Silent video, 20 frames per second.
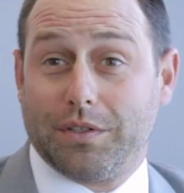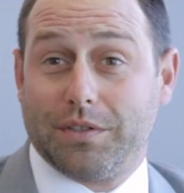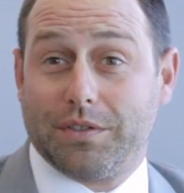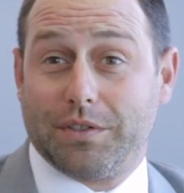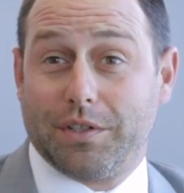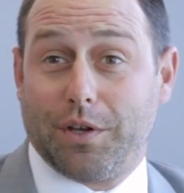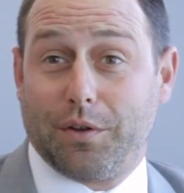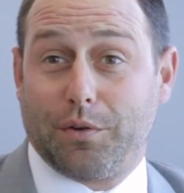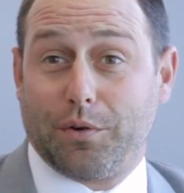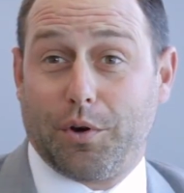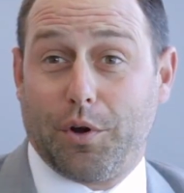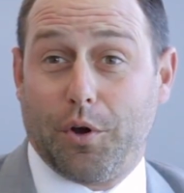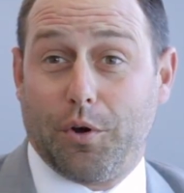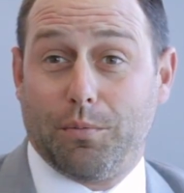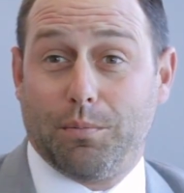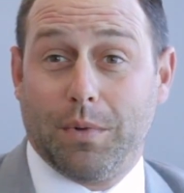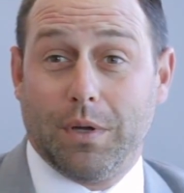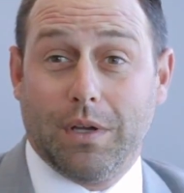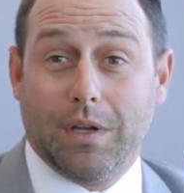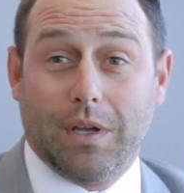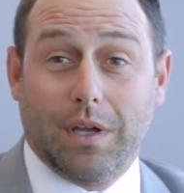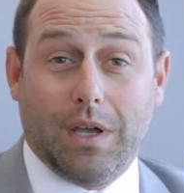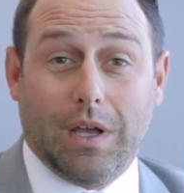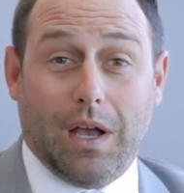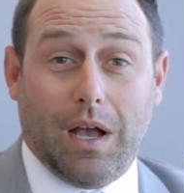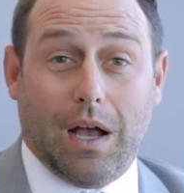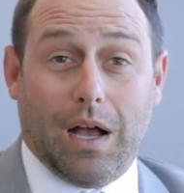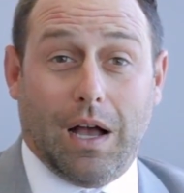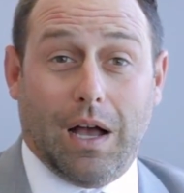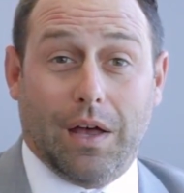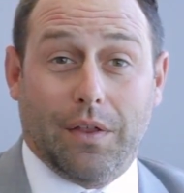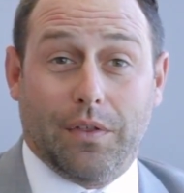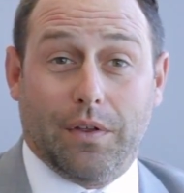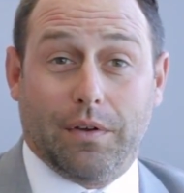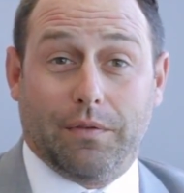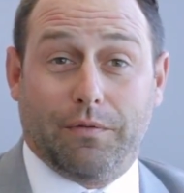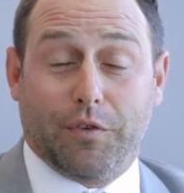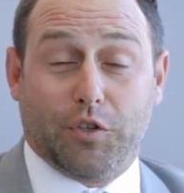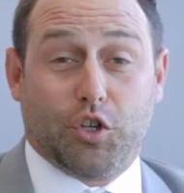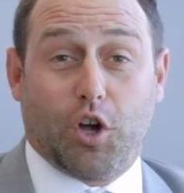to sell their home.
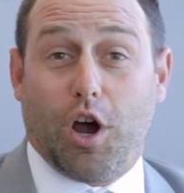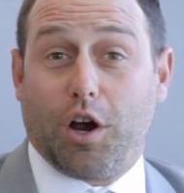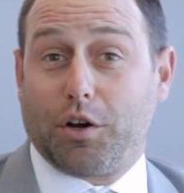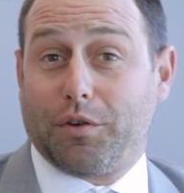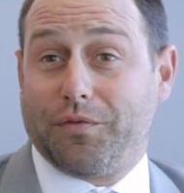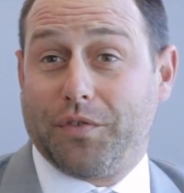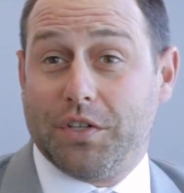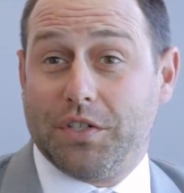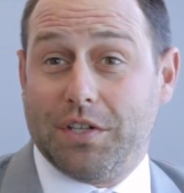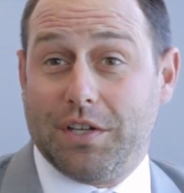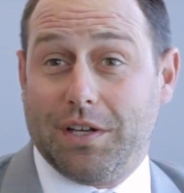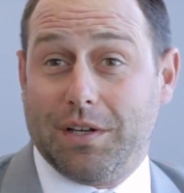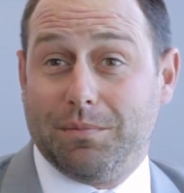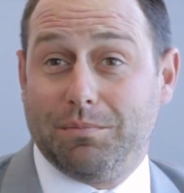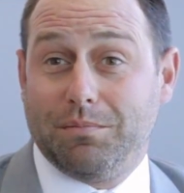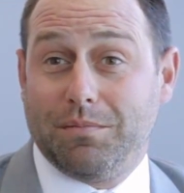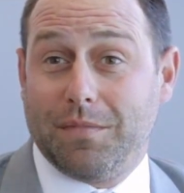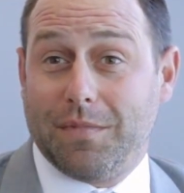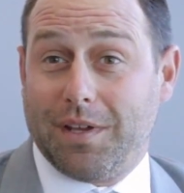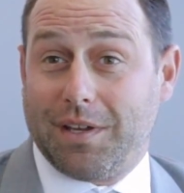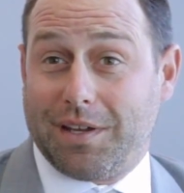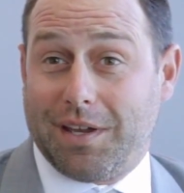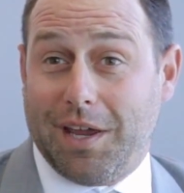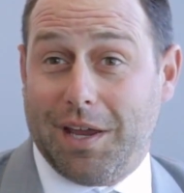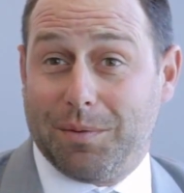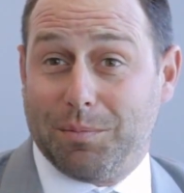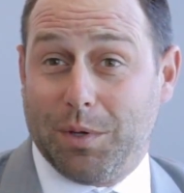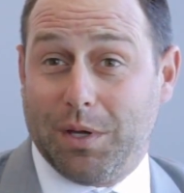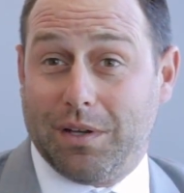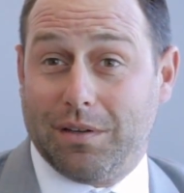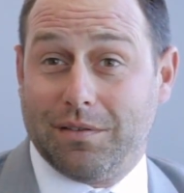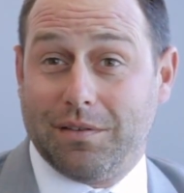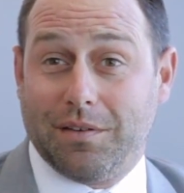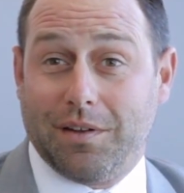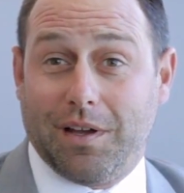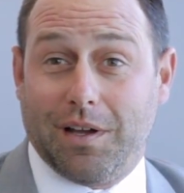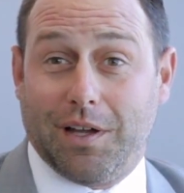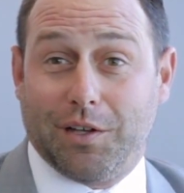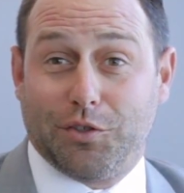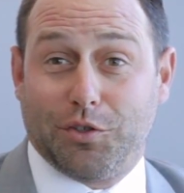The photography team that came in
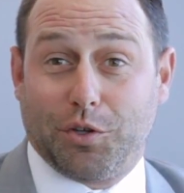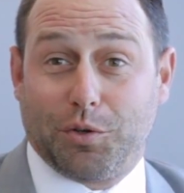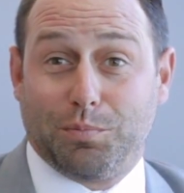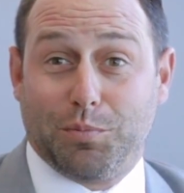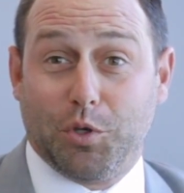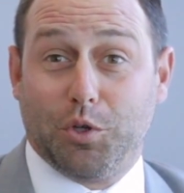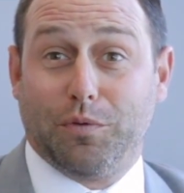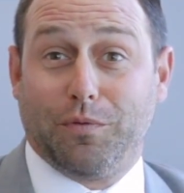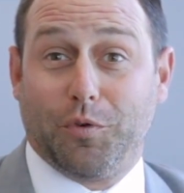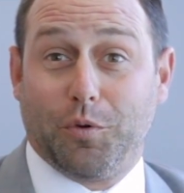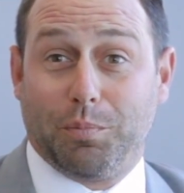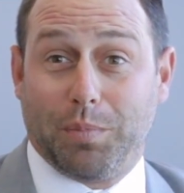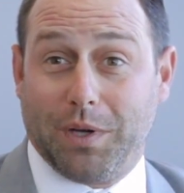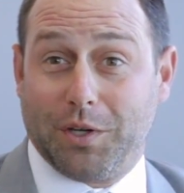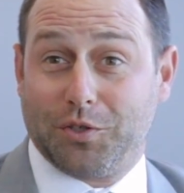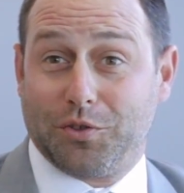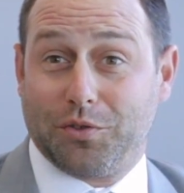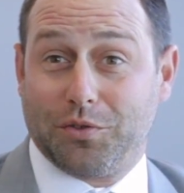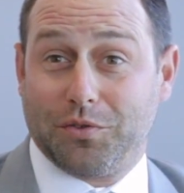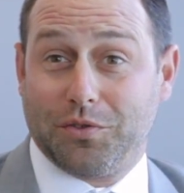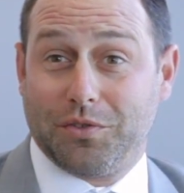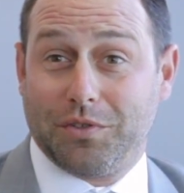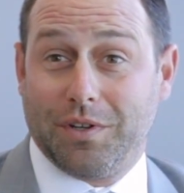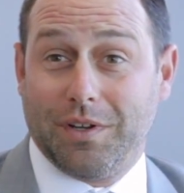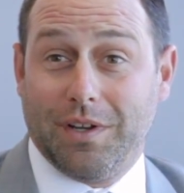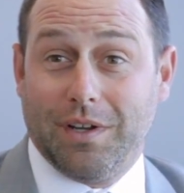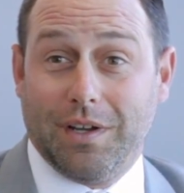took beautiful pictures.